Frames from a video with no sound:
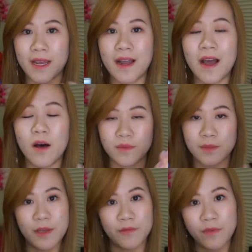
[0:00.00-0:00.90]
and it helps
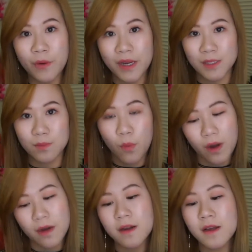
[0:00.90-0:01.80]
me focus
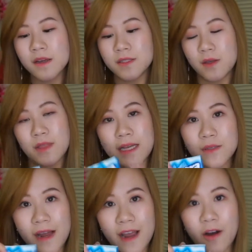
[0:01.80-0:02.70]
more. So that's
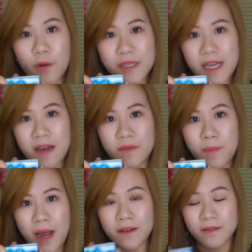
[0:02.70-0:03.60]
why I always have a
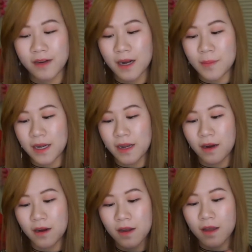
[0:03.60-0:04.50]
pack of gum in
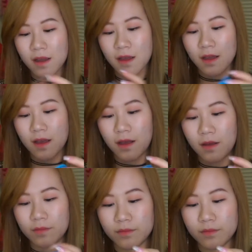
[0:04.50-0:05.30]
here. I